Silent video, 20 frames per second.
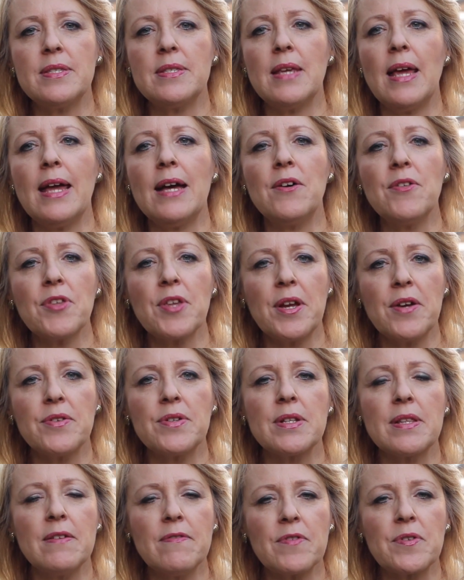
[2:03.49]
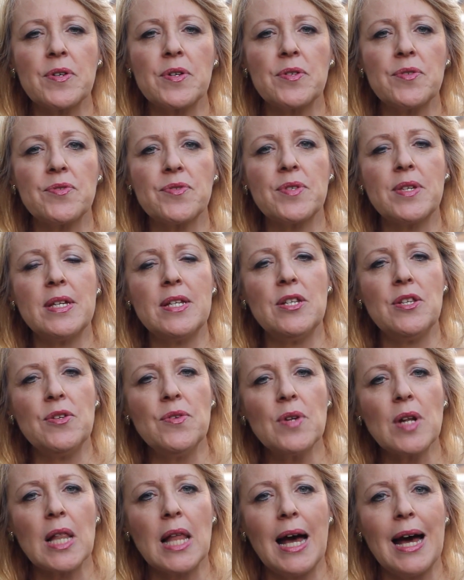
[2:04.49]
healthcare deliverers can
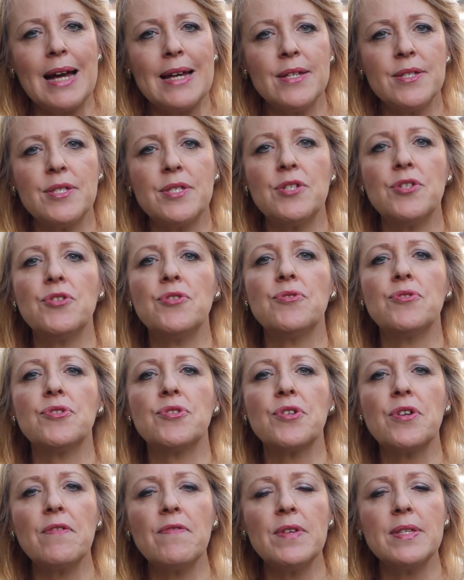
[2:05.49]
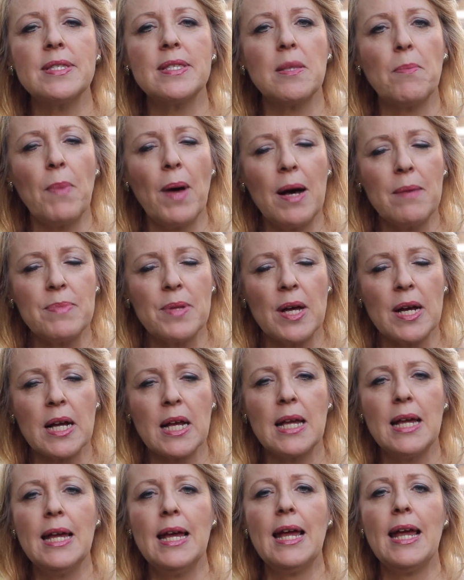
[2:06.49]
utilize to service the public
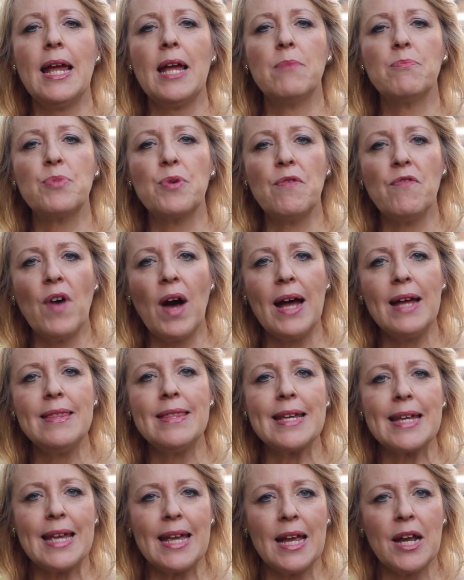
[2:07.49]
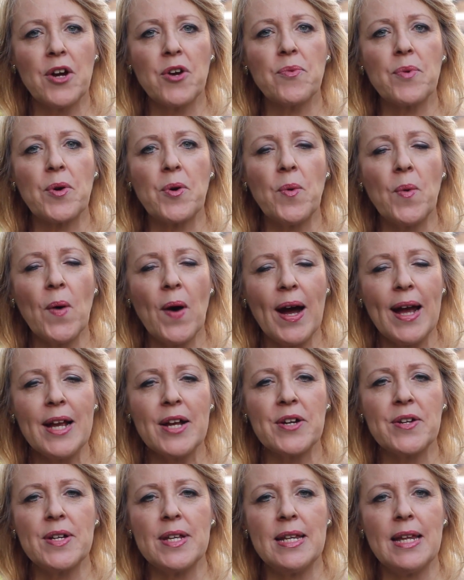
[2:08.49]
and provide the care
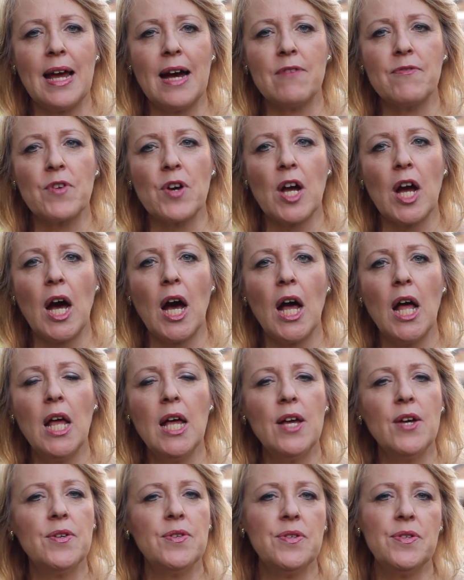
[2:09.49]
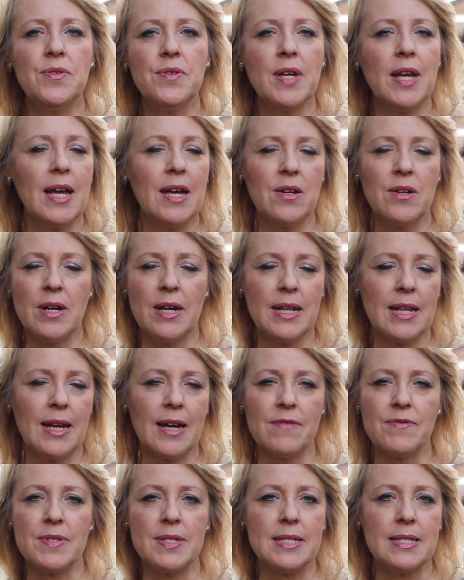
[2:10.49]
required in Africa, you cannot
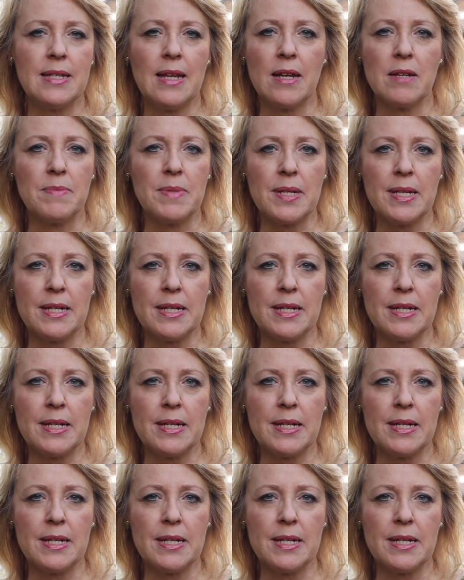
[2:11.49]
have sustainable